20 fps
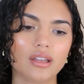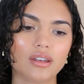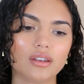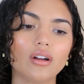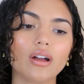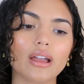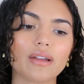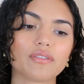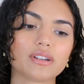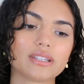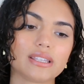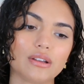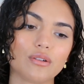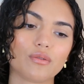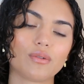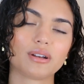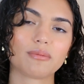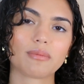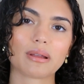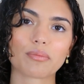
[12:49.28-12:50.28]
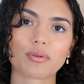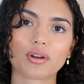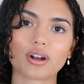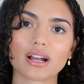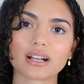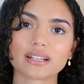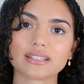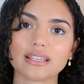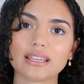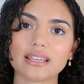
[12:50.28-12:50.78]
not every single one of my
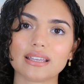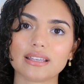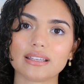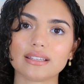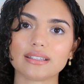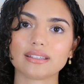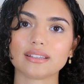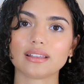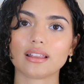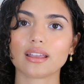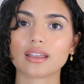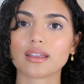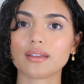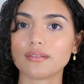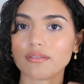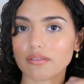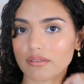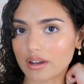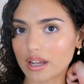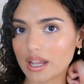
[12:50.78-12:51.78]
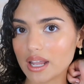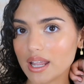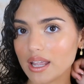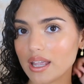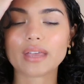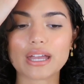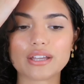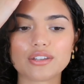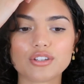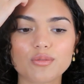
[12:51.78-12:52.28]
products is silicone free.
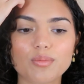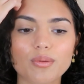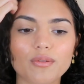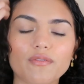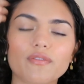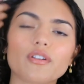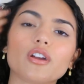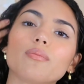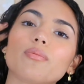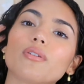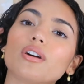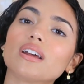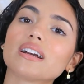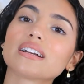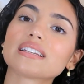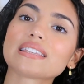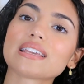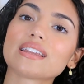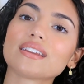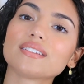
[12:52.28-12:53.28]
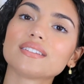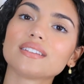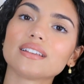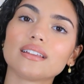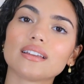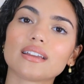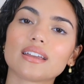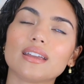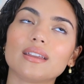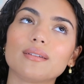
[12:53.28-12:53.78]
I do prefer products that are
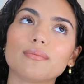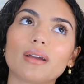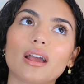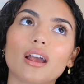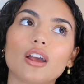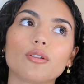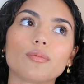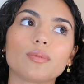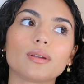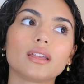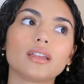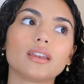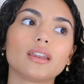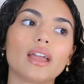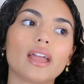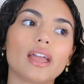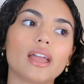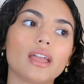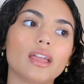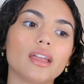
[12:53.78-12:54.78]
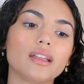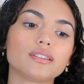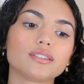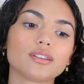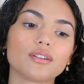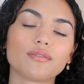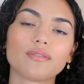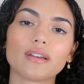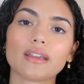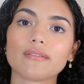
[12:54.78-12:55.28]
silicone, paraben and
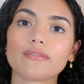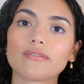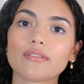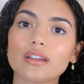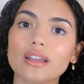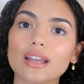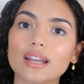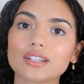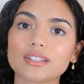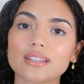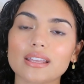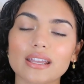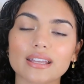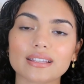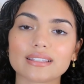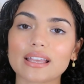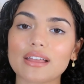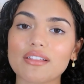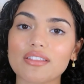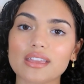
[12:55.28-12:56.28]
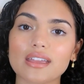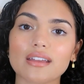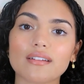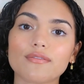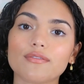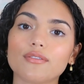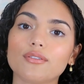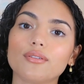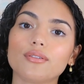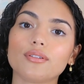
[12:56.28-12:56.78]
sulfate free. I just think it's healthier
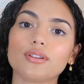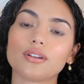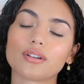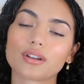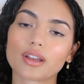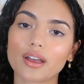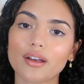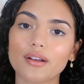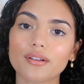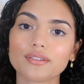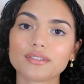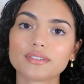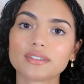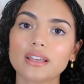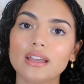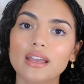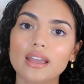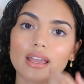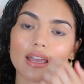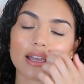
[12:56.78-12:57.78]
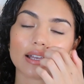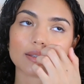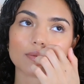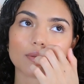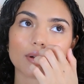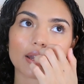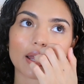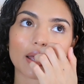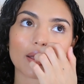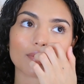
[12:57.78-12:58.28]
for your curls. It's
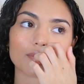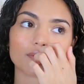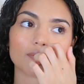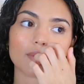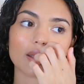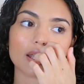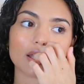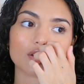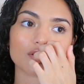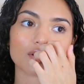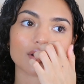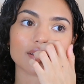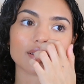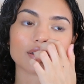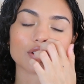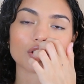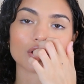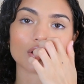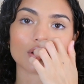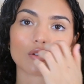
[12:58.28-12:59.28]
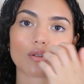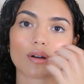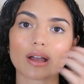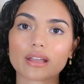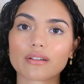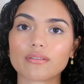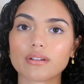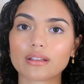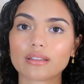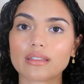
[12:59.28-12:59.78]
what helped me transition
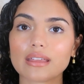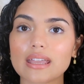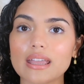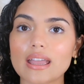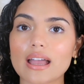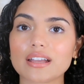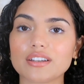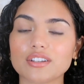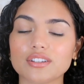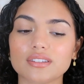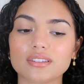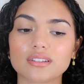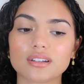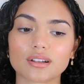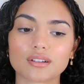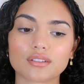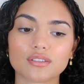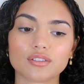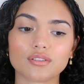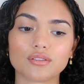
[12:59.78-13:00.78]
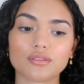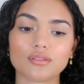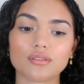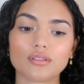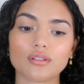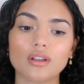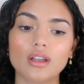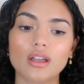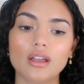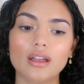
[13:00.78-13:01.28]
quite quickly. I just stuck
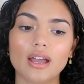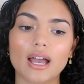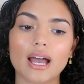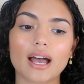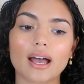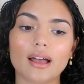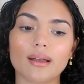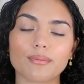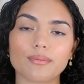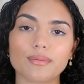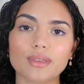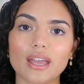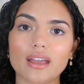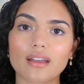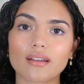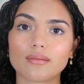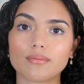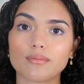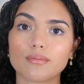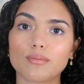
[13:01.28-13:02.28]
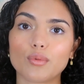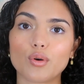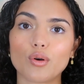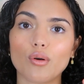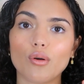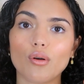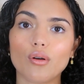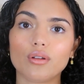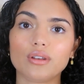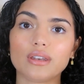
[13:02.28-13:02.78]
to yeah,
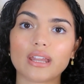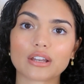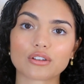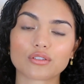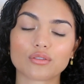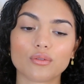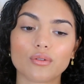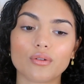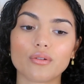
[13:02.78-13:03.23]
more natural